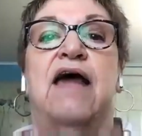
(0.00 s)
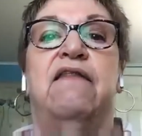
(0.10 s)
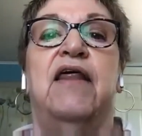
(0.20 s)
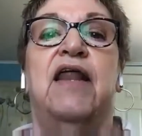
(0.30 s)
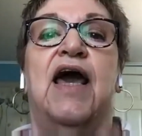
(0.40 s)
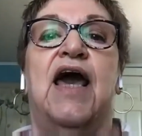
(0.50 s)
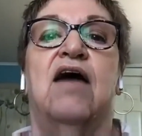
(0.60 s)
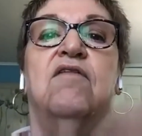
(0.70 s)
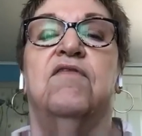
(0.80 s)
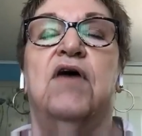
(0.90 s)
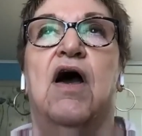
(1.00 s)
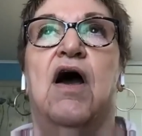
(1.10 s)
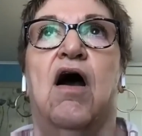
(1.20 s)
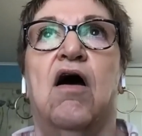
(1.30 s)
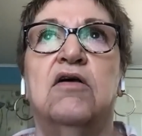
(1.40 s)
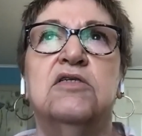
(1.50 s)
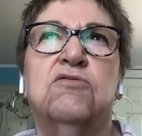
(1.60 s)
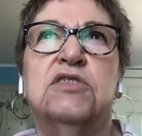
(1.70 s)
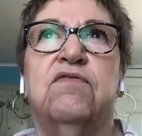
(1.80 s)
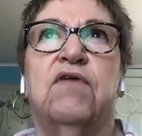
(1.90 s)
And then I have all
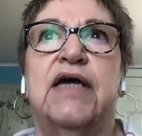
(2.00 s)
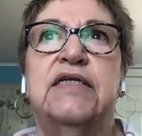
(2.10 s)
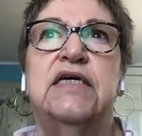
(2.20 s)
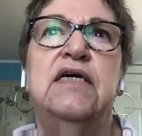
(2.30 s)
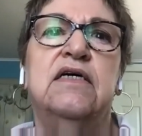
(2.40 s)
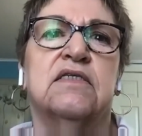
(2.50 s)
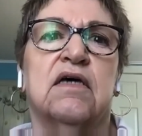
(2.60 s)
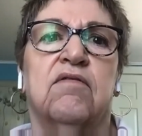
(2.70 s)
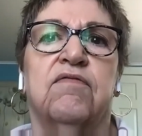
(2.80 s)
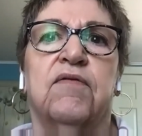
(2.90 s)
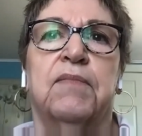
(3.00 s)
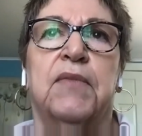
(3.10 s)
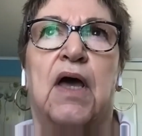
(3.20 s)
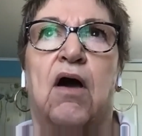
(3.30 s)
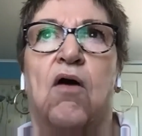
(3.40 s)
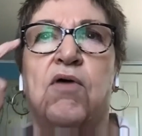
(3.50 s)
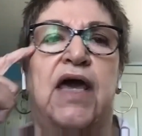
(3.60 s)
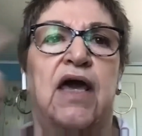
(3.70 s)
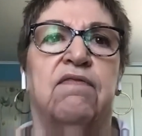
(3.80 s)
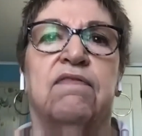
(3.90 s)
sorts of ideas of,
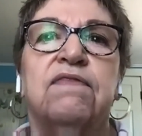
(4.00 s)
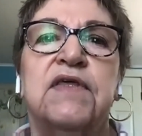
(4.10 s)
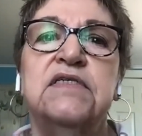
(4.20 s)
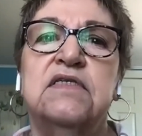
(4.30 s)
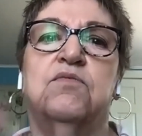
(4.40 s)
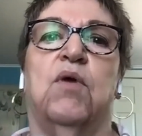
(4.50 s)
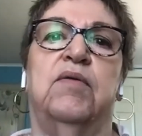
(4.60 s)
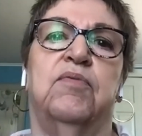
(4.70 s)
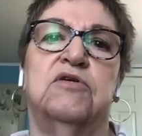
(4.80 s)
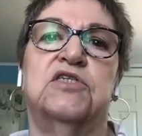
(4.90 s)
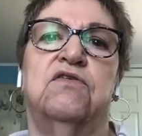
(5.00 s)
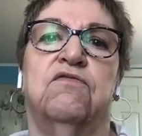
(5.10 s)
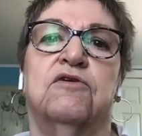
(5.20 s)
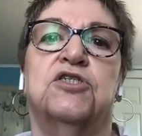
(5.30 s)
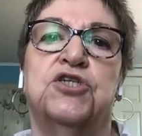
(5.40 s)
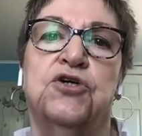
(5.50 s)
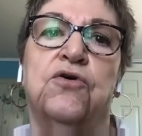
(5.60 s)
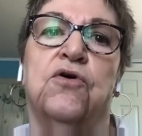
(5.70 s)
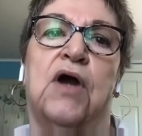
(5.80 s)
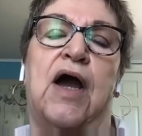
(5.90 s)
okay, this is one person for
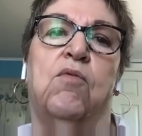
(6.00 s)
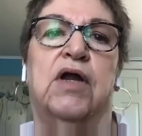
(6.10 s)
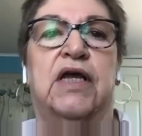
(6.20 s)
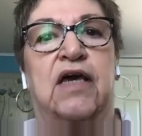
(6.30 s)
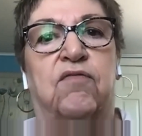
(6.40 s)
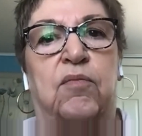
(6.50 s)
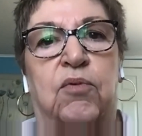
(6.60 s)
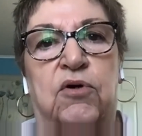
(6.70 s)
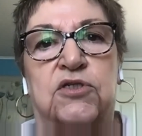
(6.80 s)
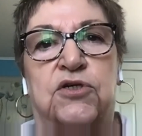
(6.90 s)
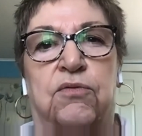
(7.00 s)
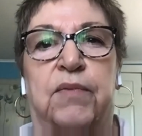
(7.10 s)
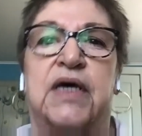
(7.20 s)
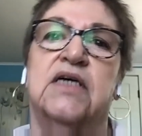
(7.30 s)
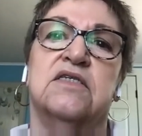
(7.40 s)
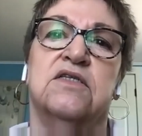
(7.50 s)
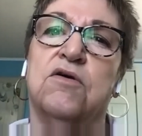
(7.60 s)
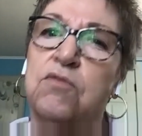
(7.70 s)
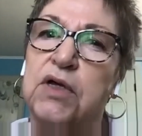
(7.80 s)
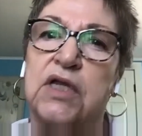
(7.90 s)
sure I want to give a book to, because
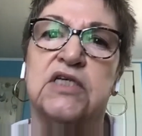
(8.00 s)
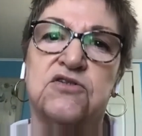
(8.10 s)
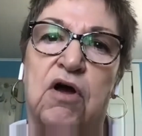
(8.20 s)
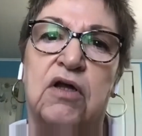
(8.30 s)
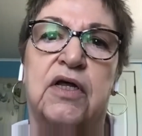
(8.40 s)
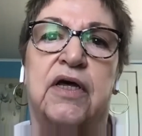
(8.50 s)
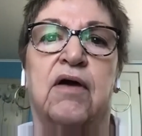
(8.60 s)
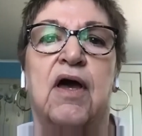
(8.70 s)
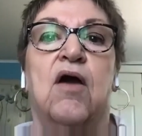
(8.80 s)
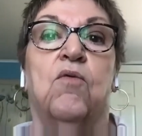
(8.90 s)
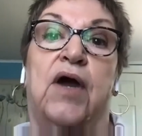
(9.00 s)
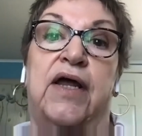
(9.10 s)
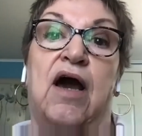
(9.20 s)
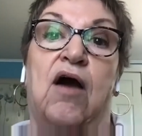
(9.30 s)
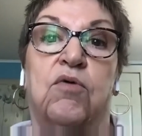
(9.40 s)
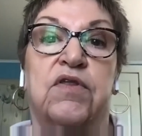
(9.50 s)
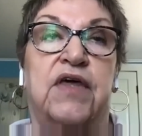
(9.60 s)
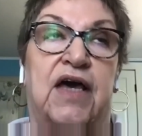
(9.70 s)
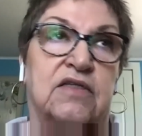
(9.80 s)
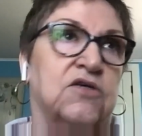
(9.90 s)
they're really struggling right now with
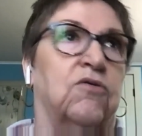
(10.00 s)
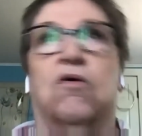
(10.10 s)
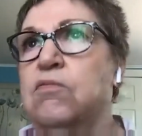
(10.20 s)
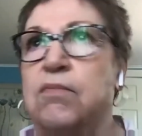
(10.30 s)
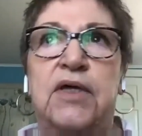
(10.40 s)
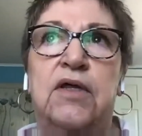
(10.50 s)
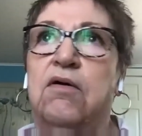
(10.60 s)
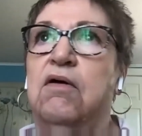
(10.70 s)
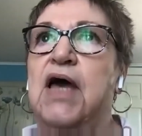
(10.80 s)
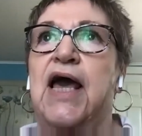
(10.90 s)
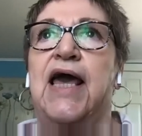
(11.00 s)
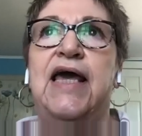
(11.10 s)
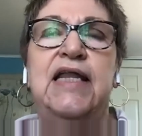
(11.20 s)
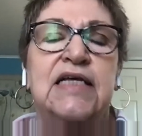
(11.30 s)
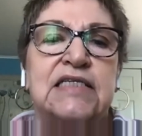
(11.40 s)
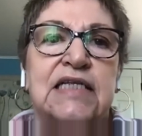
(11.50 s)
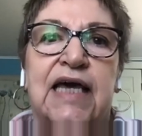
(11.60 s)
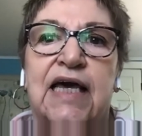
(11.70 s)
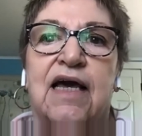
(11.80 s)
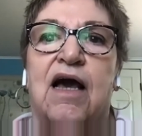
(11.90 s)
cancer, or, you know, and it's like,